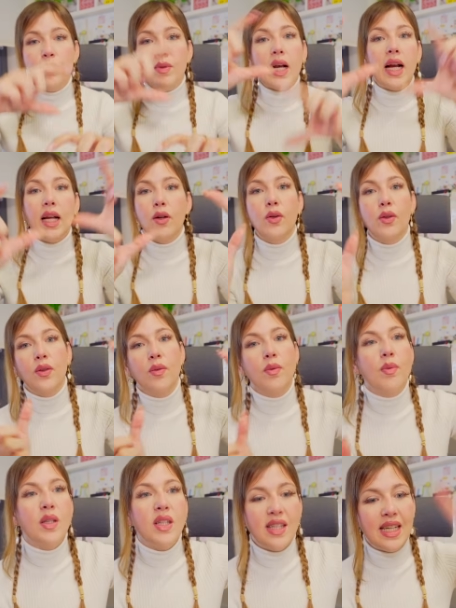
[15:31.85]
die cut
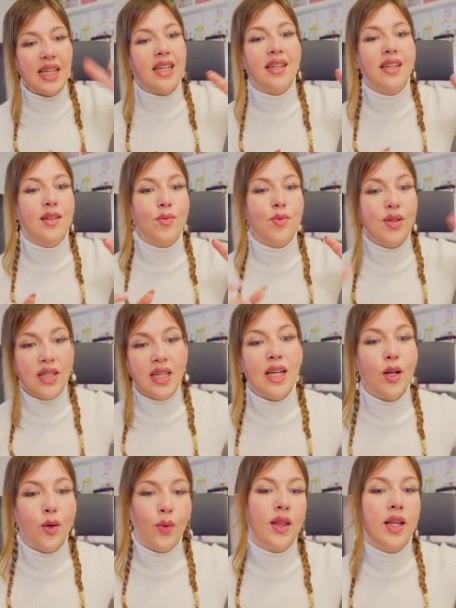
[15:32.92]
sticker,
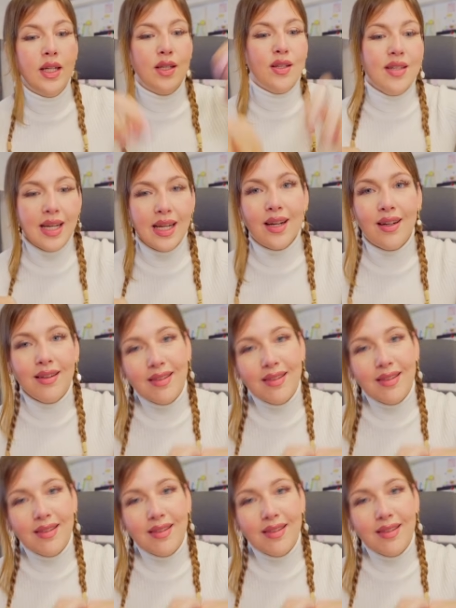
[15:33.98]
sticker within a sticker.